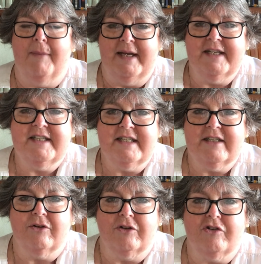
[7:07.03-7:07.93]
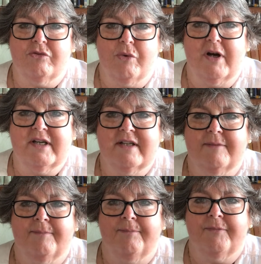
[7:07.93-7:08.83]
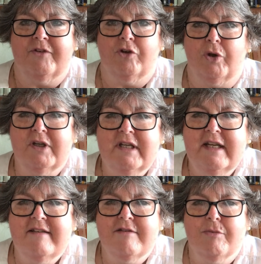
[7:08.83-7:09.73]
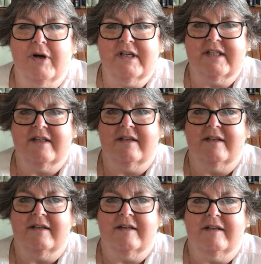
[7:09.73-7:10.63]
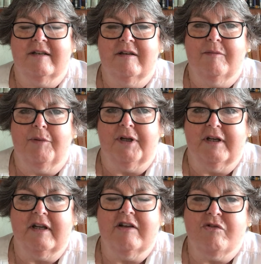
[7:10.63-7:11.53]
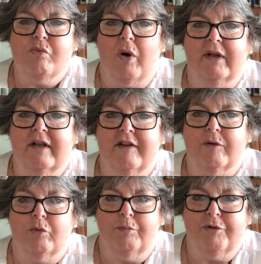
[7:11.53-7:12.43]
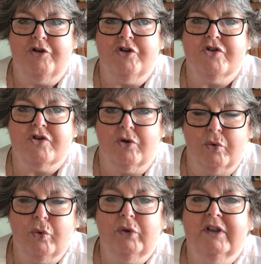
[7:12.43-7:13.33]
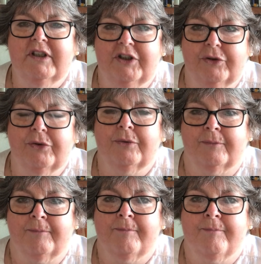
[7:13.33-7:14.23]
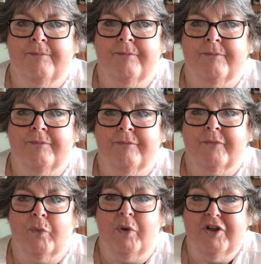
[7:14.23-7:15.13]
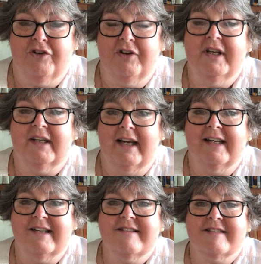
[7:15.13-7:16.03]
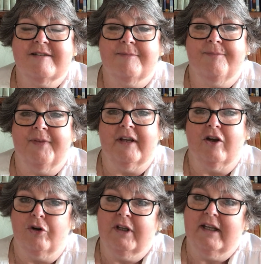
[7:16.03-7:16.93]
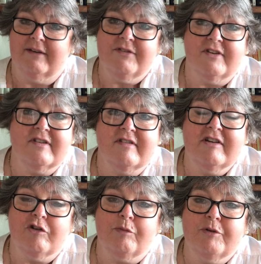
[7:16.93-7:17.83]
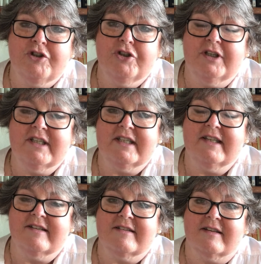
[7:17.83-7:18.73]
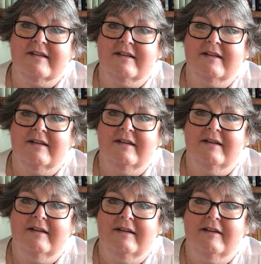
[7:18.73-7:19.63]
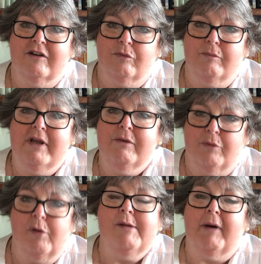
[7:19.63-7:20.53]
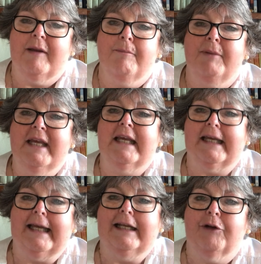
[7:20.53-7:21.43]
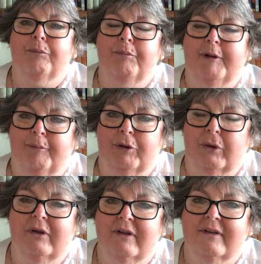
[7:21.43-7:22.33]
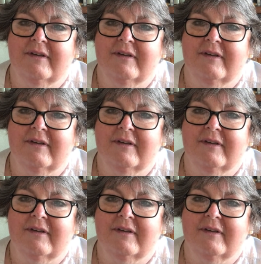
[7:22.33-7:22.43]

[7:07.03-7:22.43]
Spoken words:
Meditate on this word. It's not an easy word, but it is one that will produce gold in you when you realize that God gives us these opportunities that we might be kingdom people